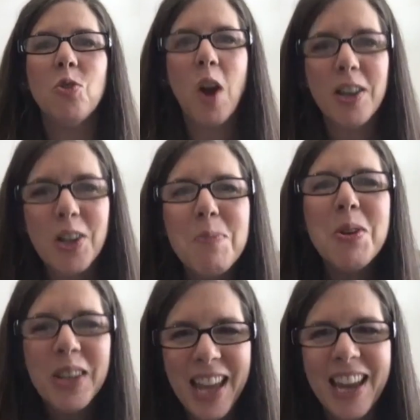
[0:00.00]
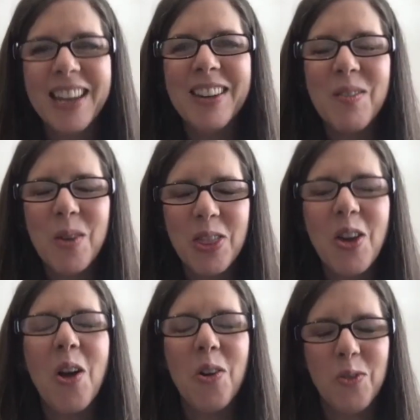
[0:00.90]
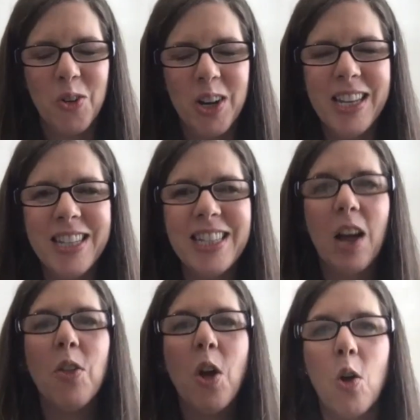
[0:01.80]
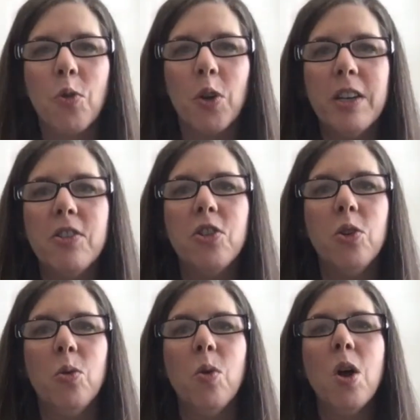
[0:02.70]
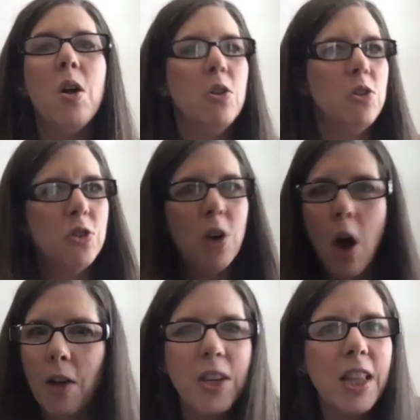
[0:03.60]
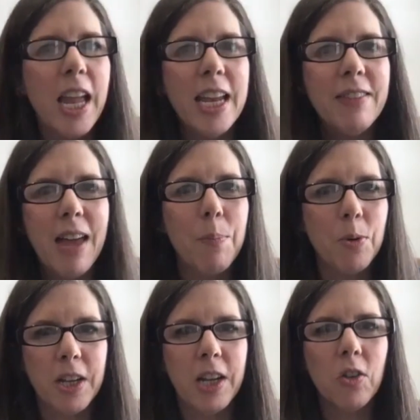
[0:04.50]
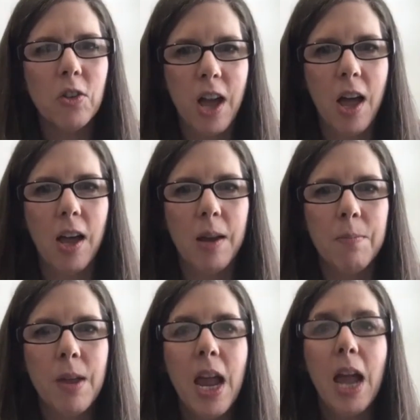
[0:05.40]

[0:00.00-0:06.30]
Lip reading: trying to communicate with the ovary to tell the ovary to ovulate at that particular time.